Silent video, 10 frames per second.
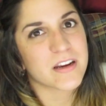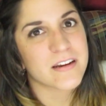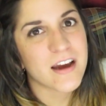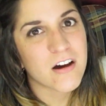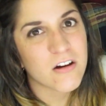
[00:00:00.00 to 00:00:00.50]
it
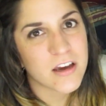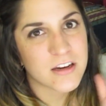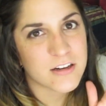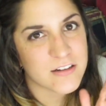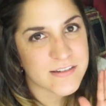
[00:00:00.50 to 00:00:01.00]
right now,
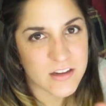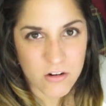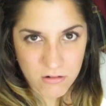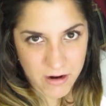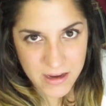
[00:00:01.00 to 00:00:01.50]
and it is
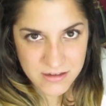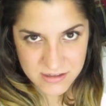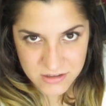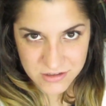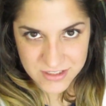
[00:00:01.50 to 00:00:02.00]
a great
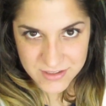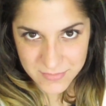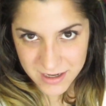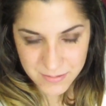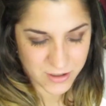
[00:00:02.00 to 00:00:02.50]
addition
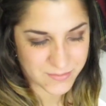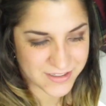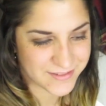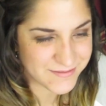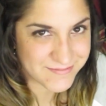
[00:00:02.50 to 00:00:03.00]
to my
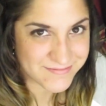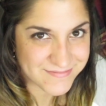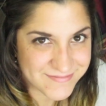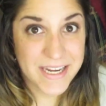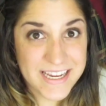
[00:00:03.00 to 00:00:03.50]
apartment.
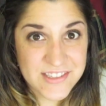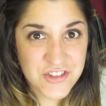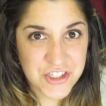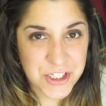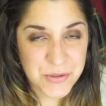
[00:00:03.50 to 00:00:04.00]
My
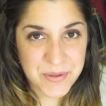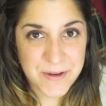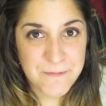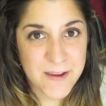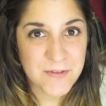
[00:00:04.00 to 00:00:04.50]
next
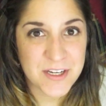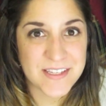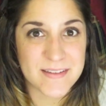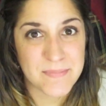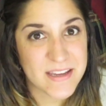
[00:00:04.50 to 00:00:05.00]
January
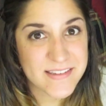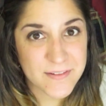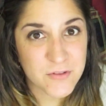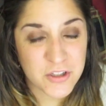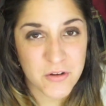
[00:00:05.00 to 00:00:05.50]
favorite is a
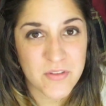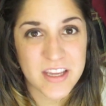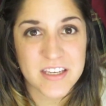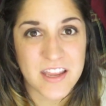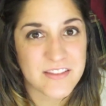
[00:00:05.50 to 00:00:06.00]
piece of
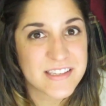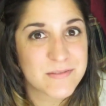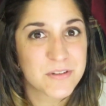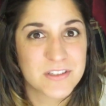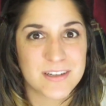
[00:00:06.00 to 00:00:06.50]
clothing, and
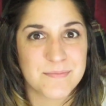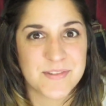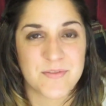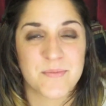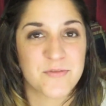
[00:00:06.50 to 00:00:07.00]
this one
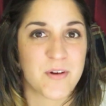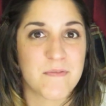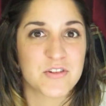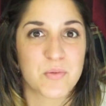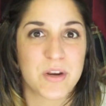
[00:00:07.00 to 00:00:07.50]
comes from
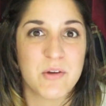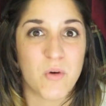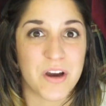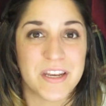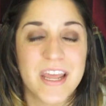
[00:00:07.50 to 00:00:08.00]
Forever
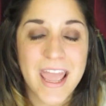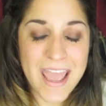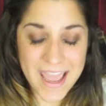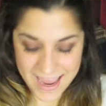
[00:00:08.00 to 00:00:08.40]
21,